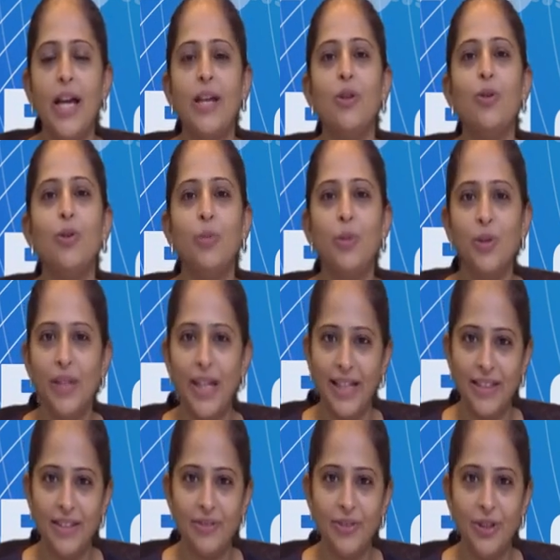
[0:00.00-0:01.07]
I hope you
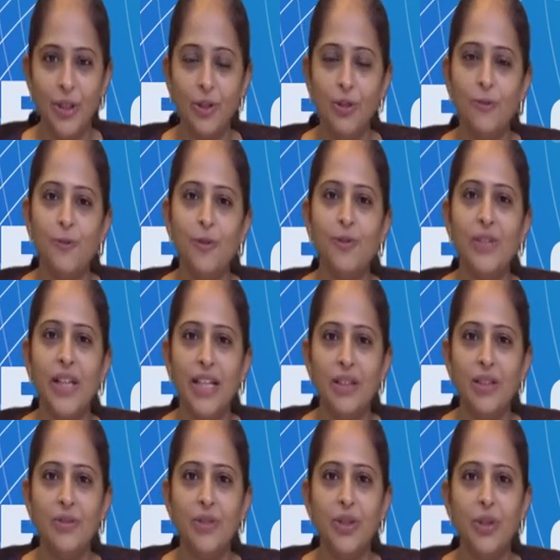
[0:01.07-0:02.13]
like the video. If you
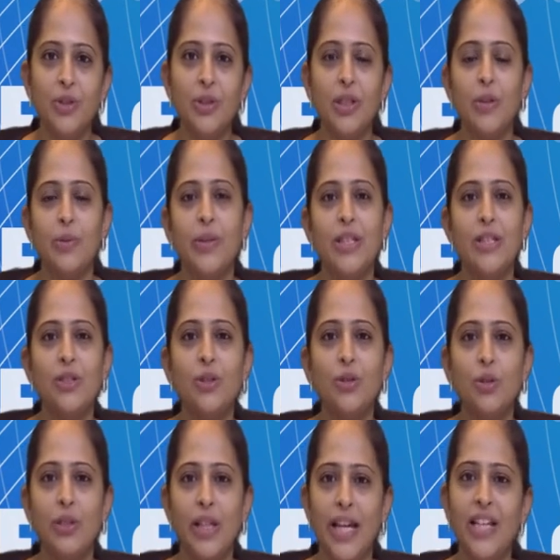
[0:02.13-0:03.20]
like the video, request you
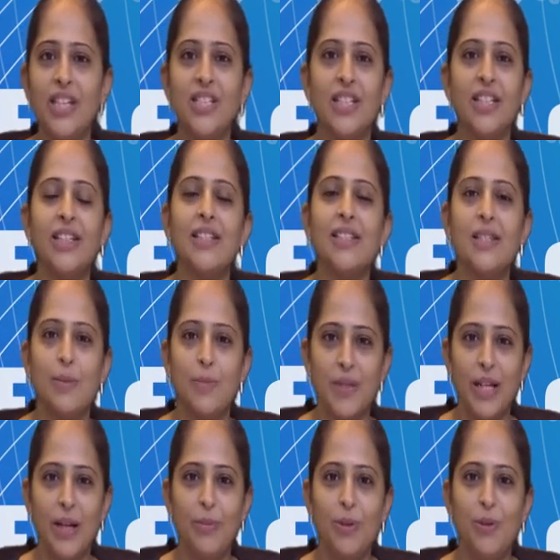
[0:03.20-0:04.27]
to like, share and
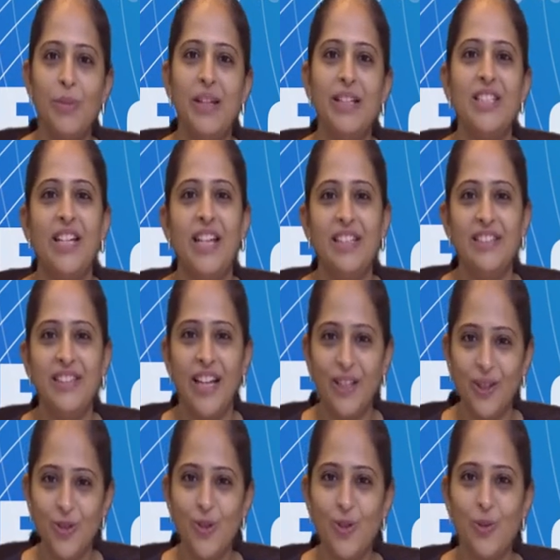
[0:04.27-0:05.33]
subscribe to my channel.
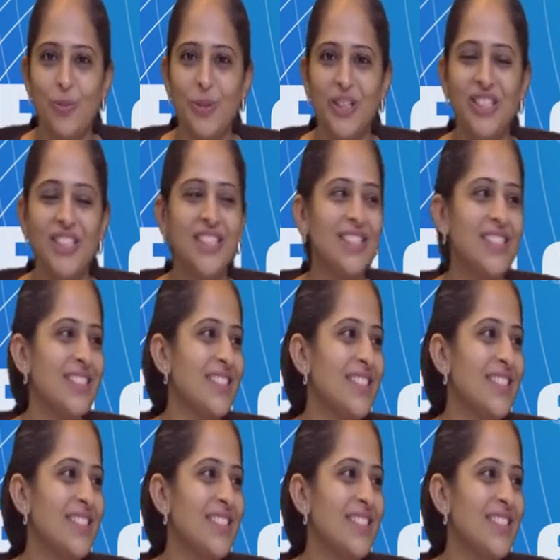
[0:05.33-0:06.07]
Thank you so much.